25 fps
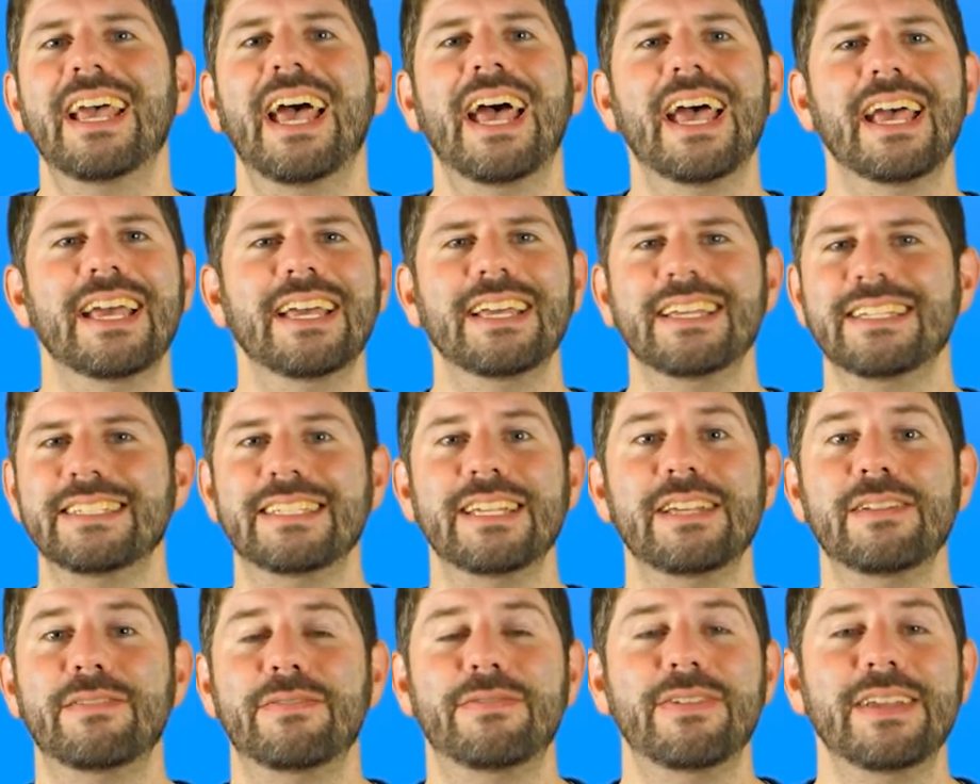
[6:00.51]
Uh,
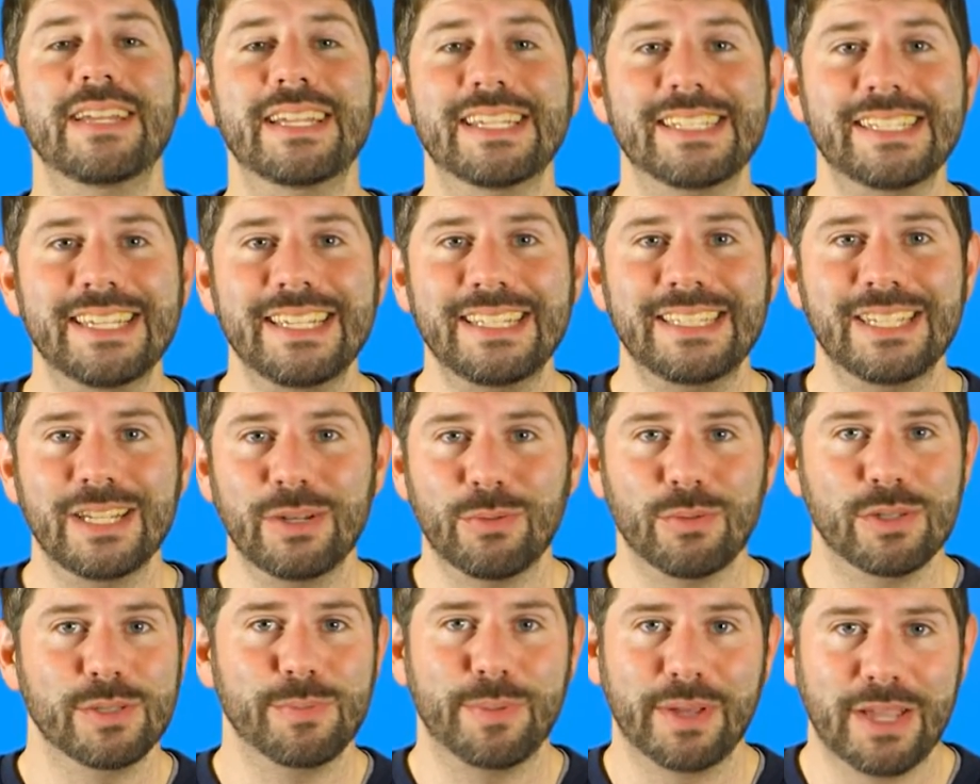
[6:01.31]
indeed,
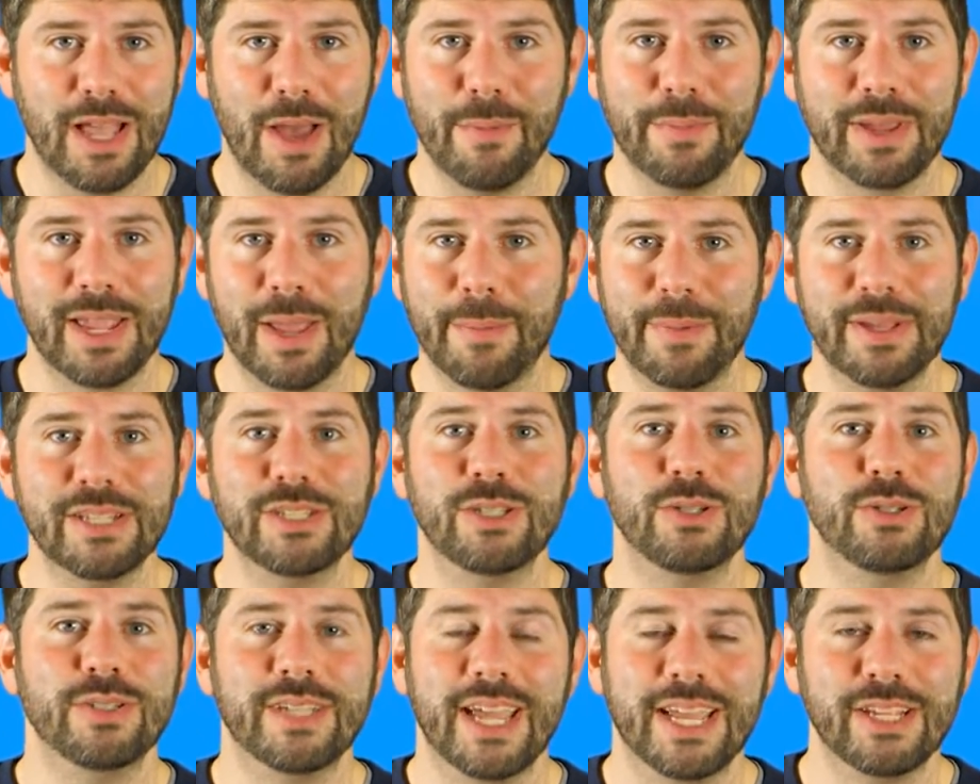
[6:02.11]
phenacetin was becoming a bit
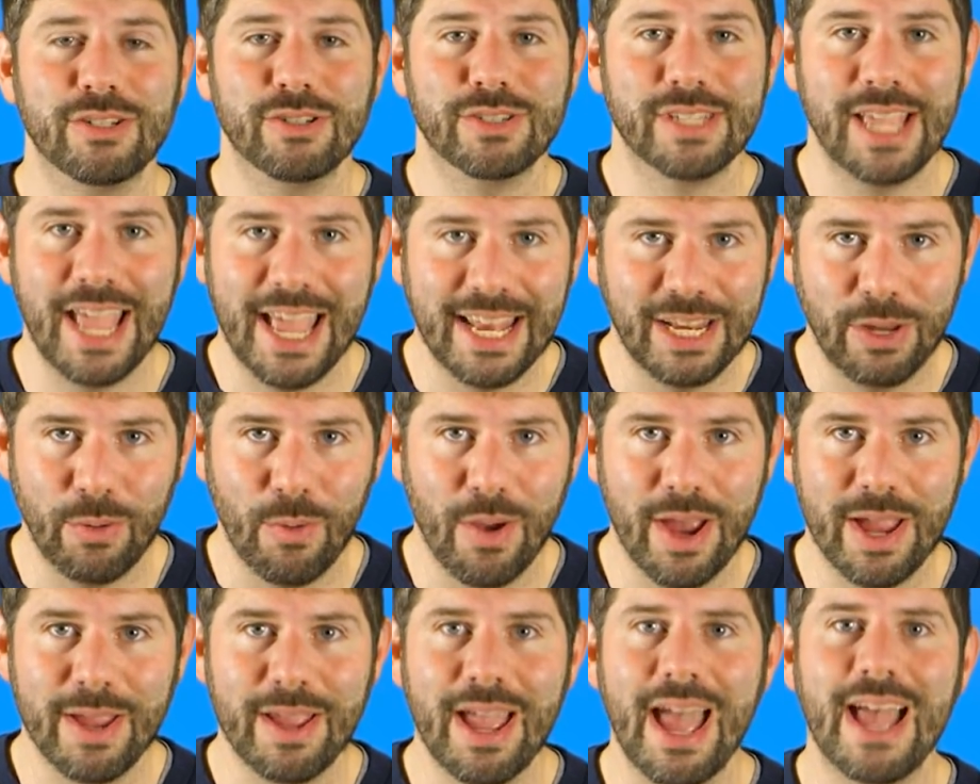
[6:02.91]
too dangerous
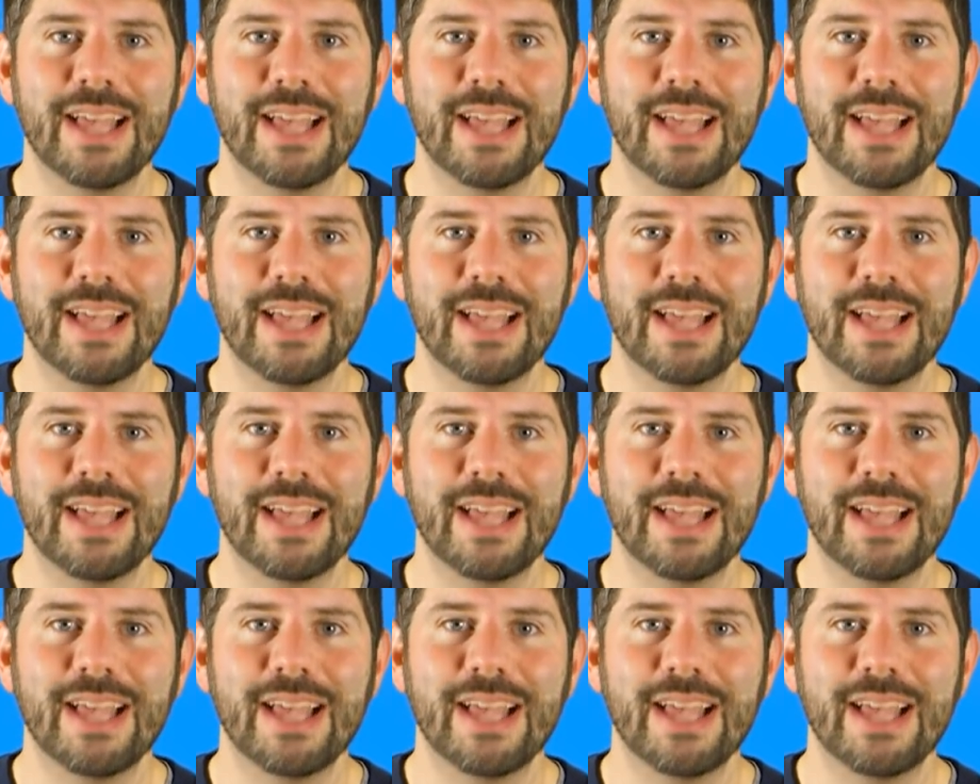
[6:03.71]
anyway,